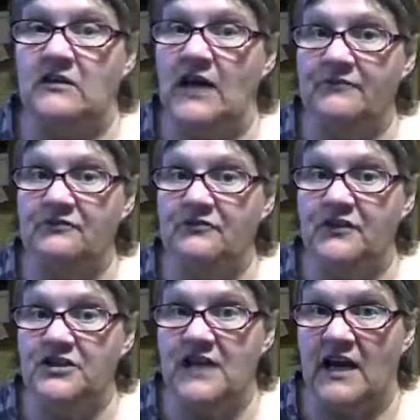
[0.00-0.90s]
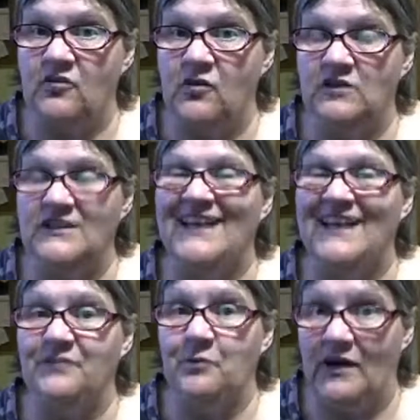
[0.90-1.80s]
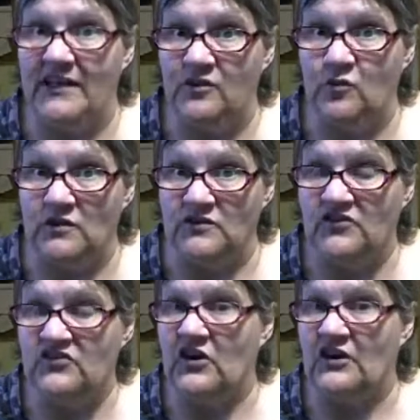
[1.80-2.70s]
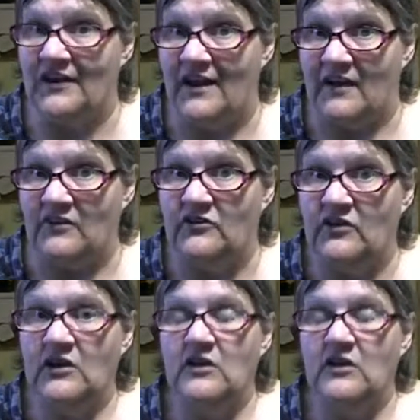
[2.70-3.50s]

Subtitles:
have to finish that quilt, and I have a wedding quilt to start next.